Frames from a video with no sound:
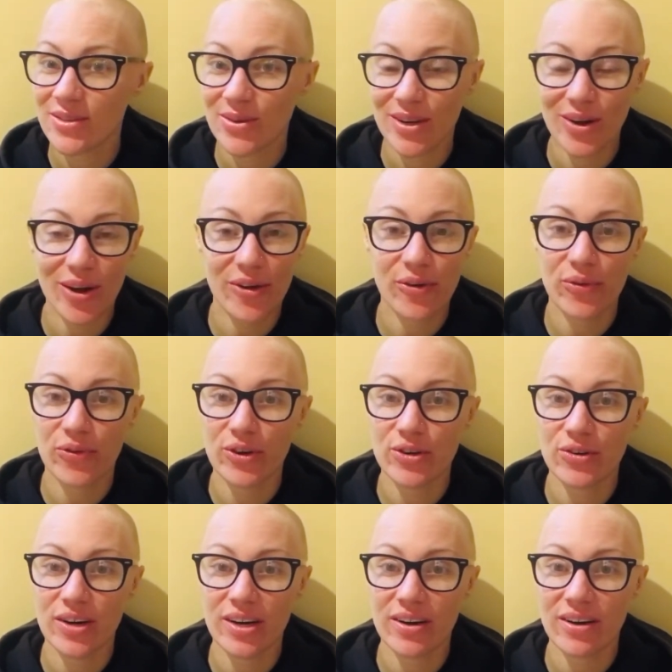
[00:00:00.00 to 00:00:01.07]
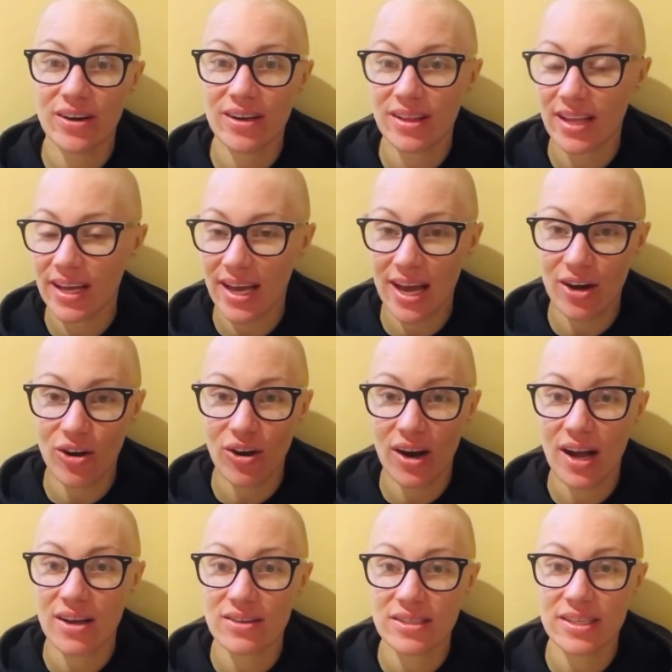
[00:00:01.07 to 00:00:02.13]
We don't have a refrigerator like at our
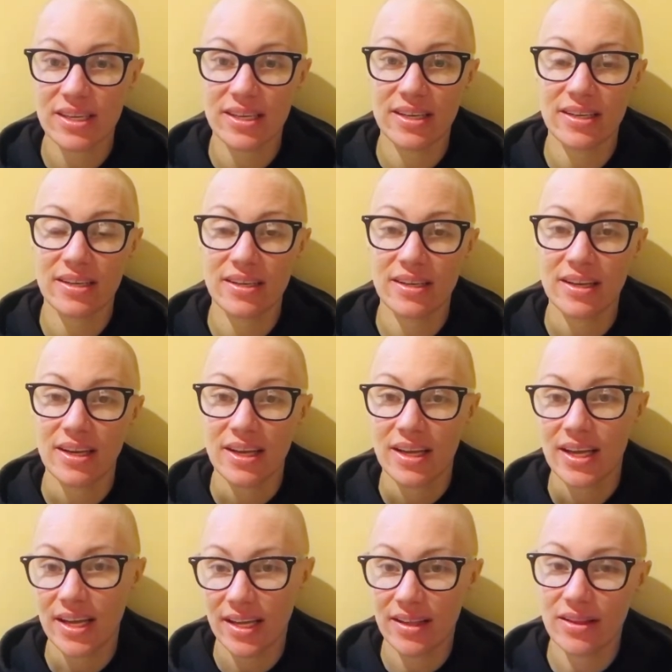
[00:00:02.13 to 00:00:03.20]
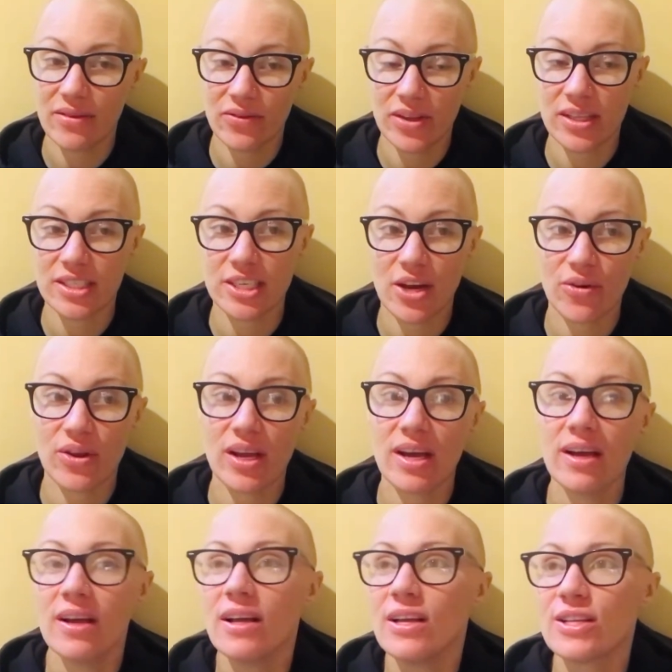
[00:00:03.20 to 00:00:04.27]
house in in the village area.
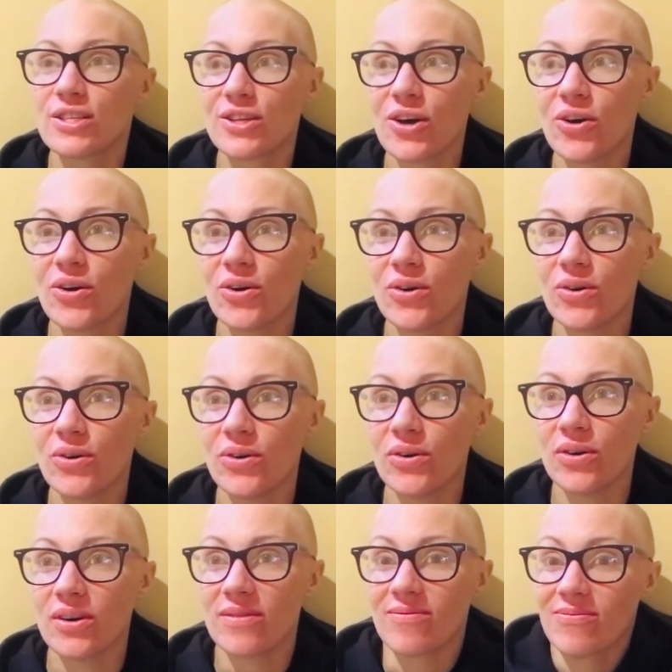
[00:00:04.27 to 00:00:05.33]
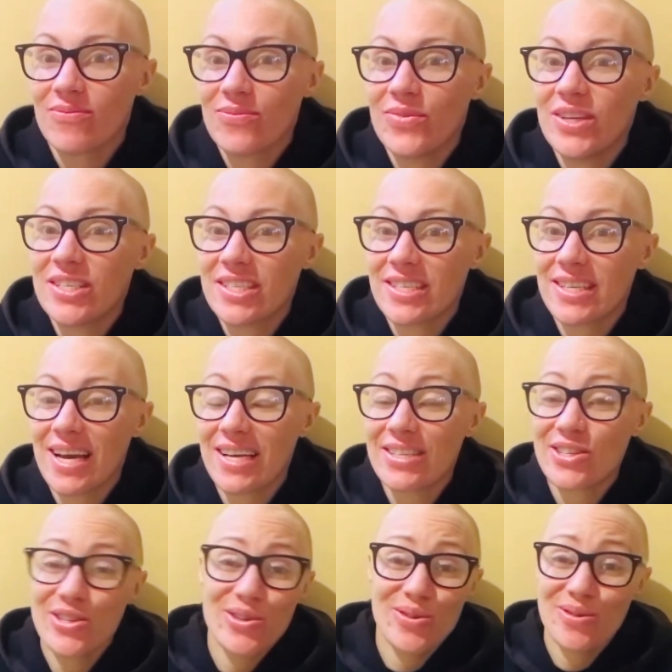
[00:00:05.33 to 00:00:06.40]
So we just had
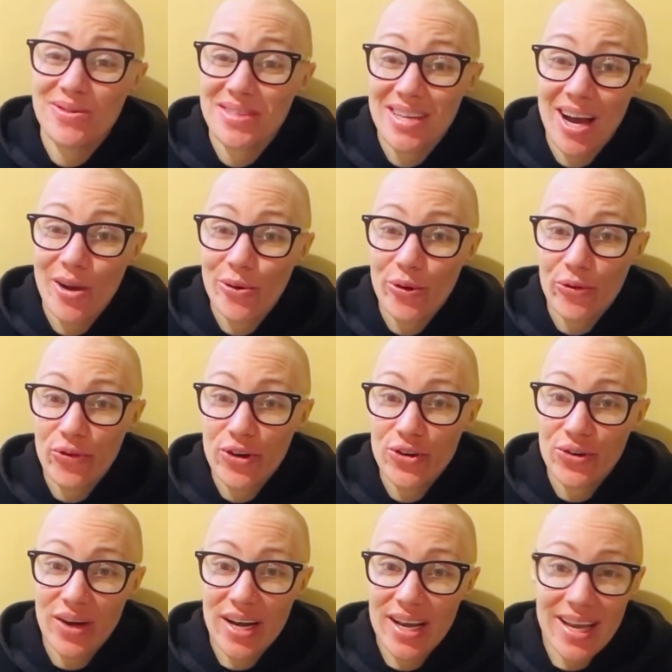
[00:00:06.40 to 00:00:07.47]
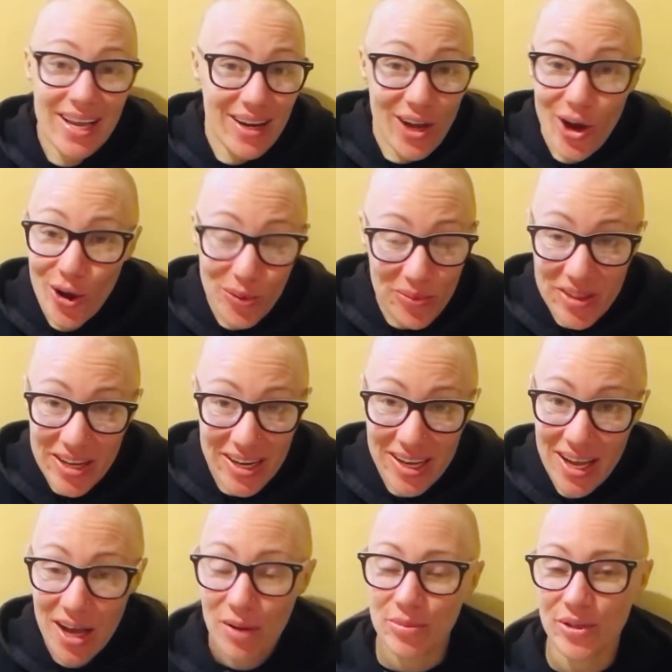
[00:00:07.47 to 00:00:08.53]
to not refrigerate it and hope that it
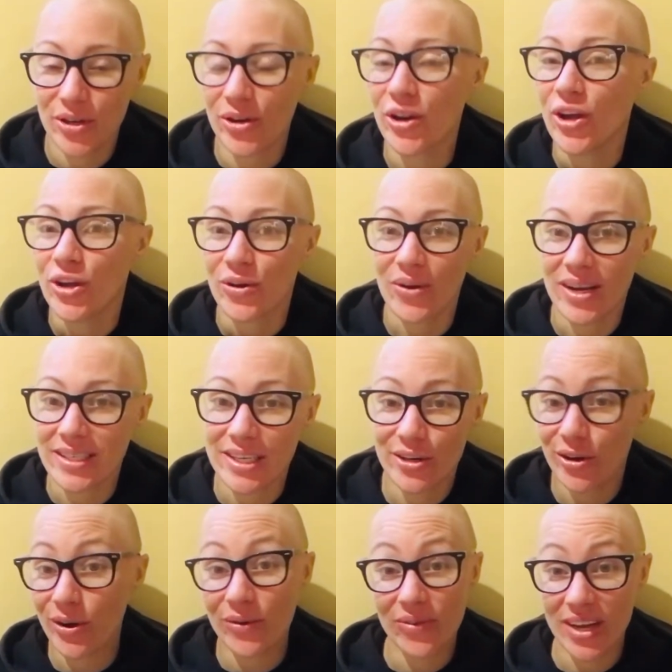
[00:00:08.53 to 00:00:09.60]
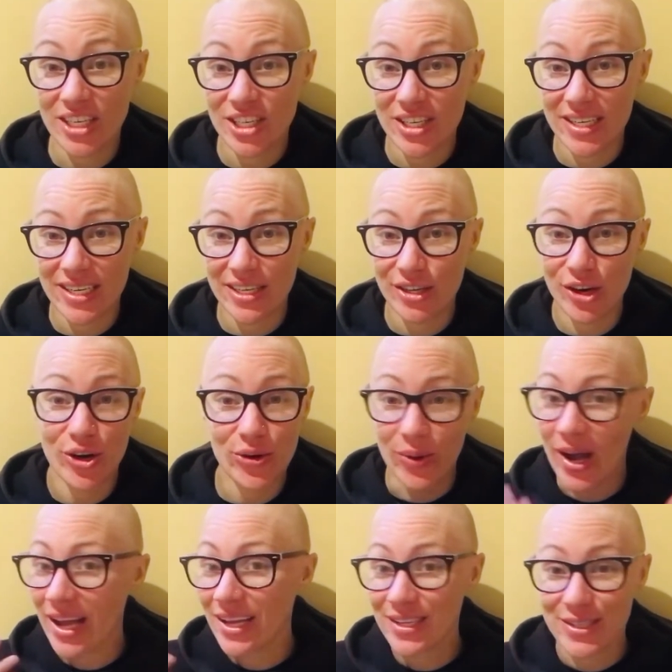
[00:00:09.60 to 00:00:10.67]
helped her. Granted, her infection did go
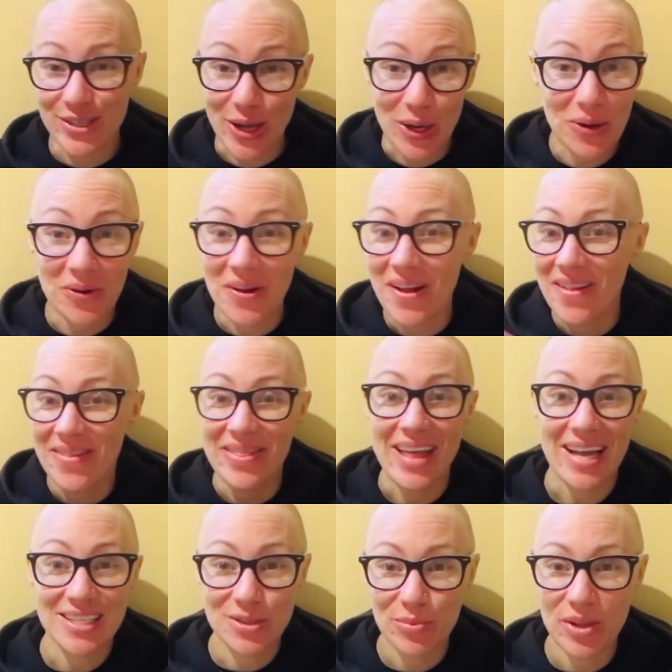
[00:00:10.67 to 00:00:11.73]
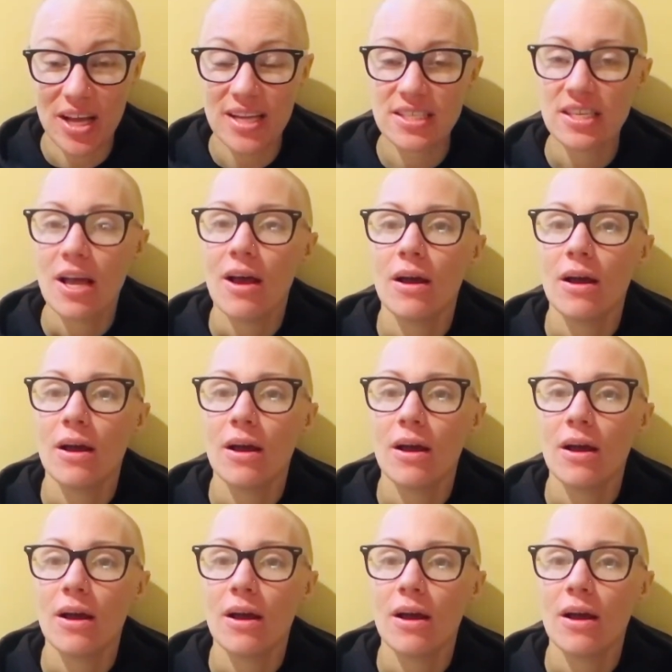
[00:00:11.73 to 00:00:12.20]
away, so that's a plus.